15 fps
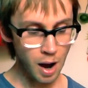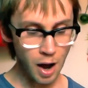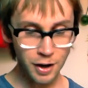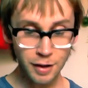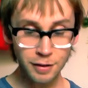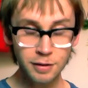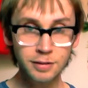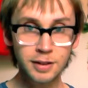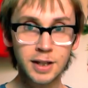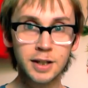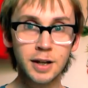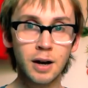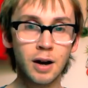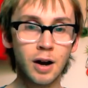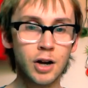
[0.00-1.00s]
Another
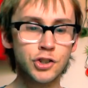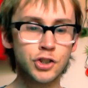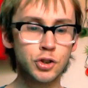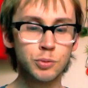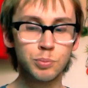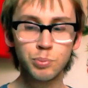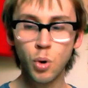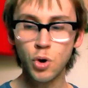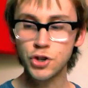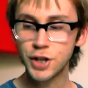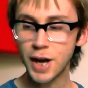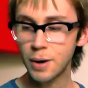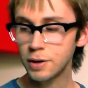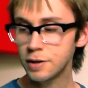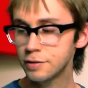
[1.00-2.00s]
thing I should point
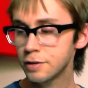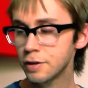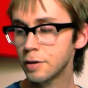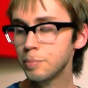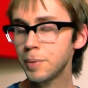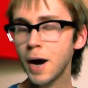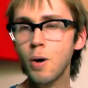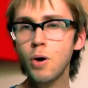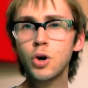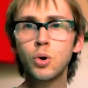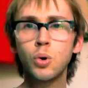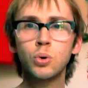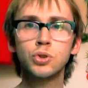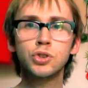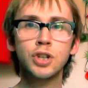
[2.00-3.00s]
out is that power
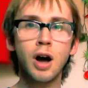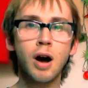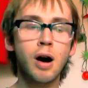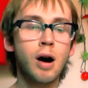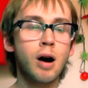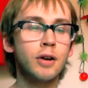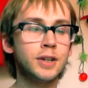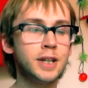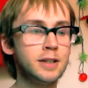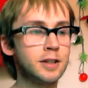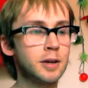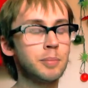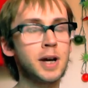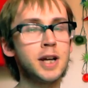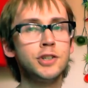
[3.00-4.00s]
chords are
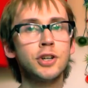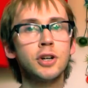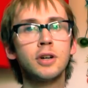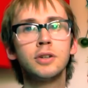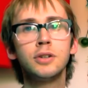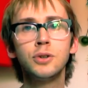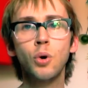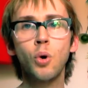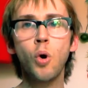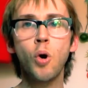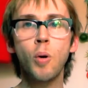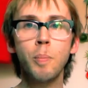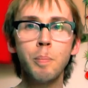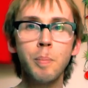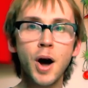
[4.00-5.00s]
neither major nor
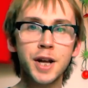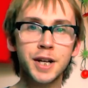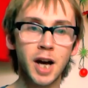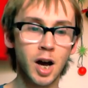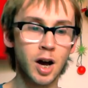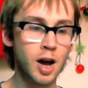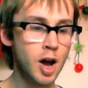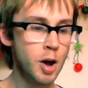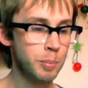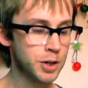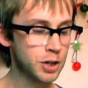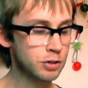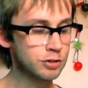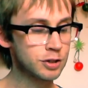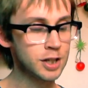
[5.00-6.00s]
minor.
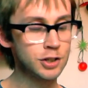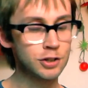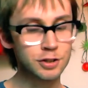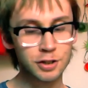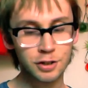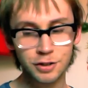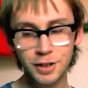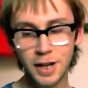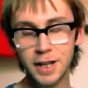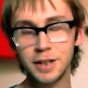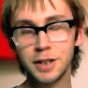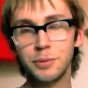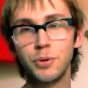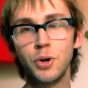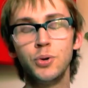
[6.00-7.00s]
Because they just
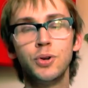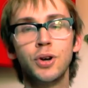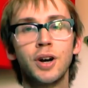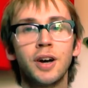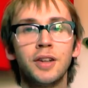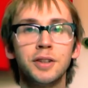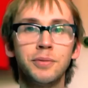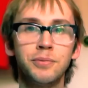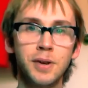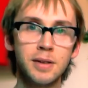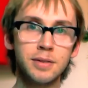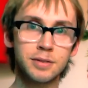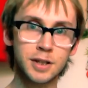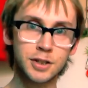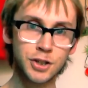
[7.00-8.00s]
contain the root and the
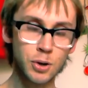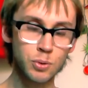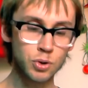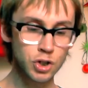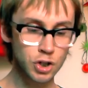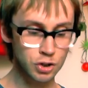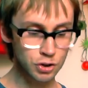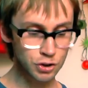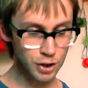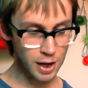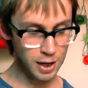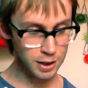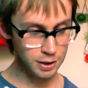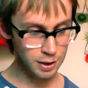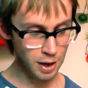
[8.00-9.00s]
fifth, they don't
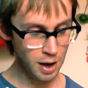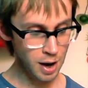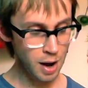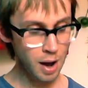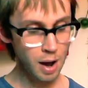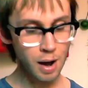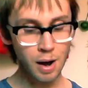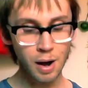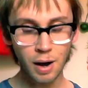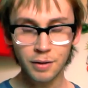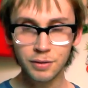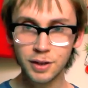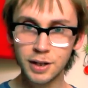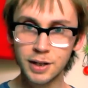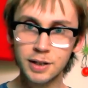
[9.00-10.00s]
contain
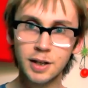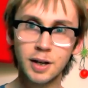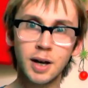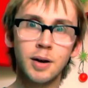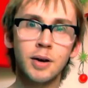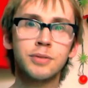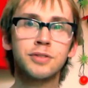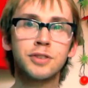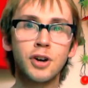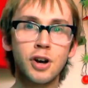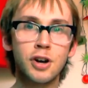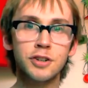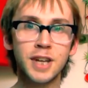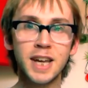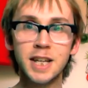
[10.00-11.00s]
the
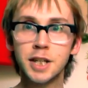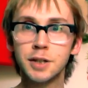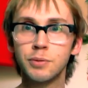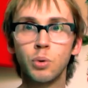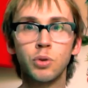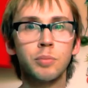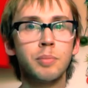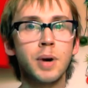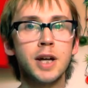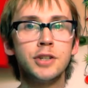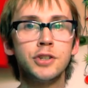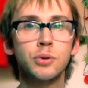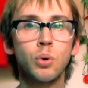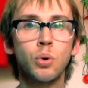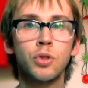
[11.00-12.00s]
third interval, the
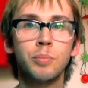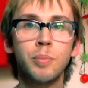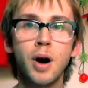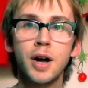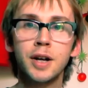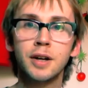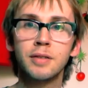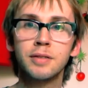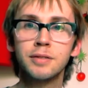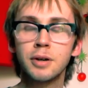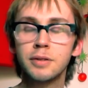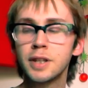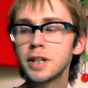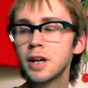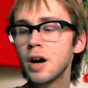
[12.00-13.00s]
major or the minor
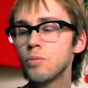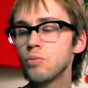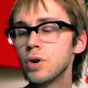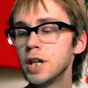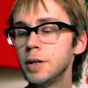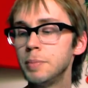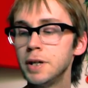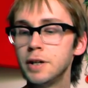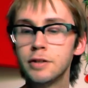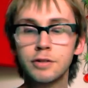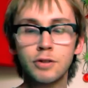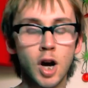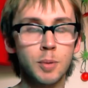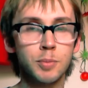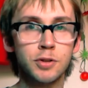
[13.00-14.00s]
third. They can't really be
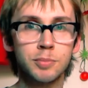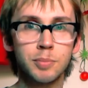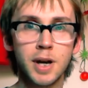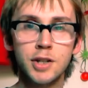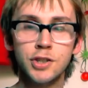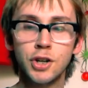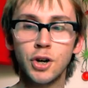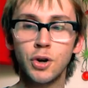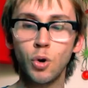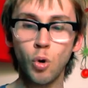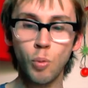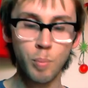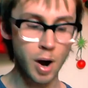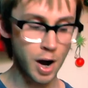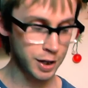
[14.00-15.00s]
described as major
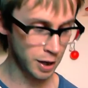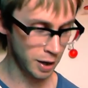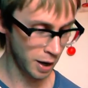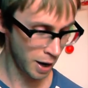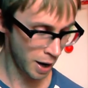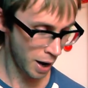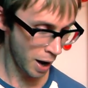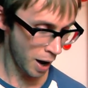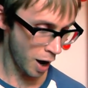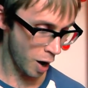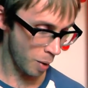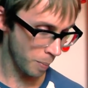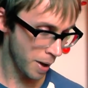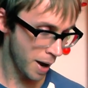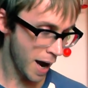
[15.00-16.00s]
or minor.
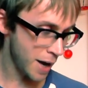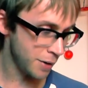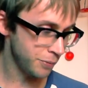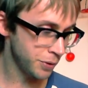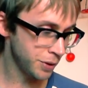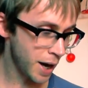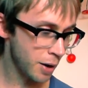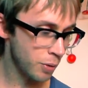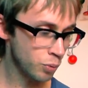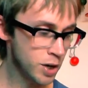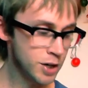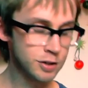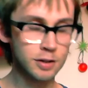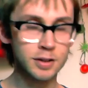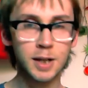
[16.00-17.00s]
And for that
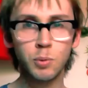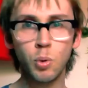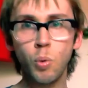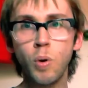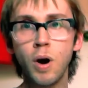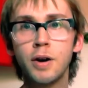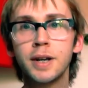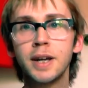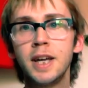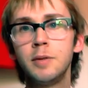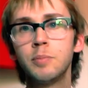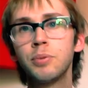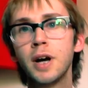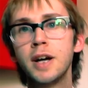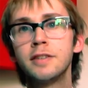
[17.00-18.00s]
reason, they will work
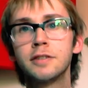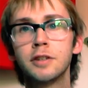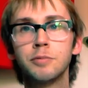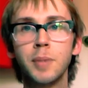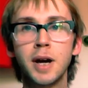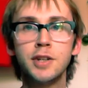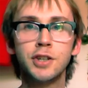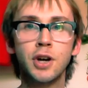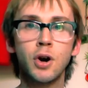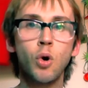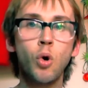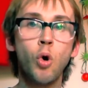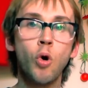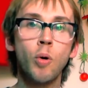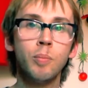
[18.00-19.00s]
in place of major
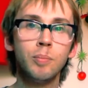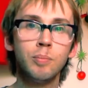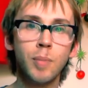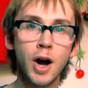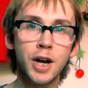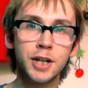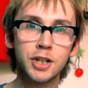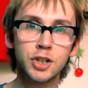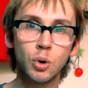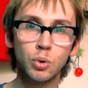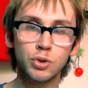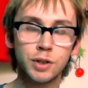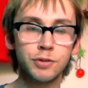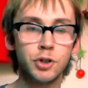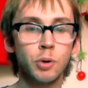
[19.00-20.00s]
or minor
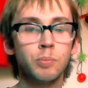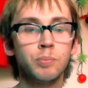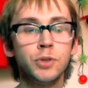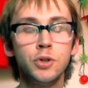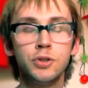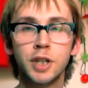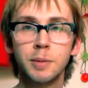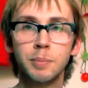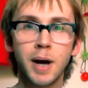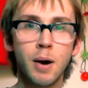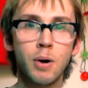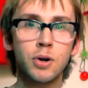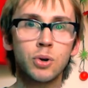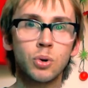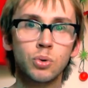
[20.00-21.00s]
chords if you're using
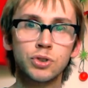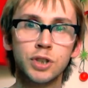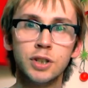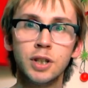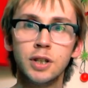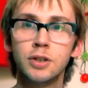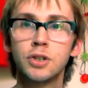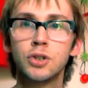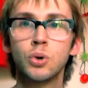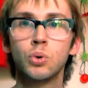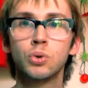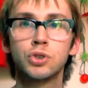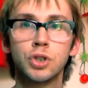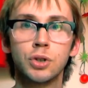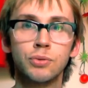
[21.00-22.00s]
power chords in the
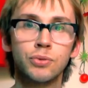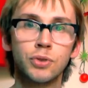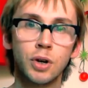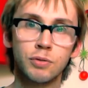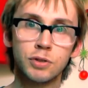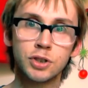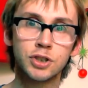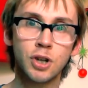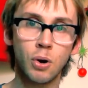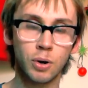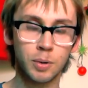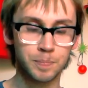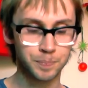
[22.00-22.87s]
course of a song.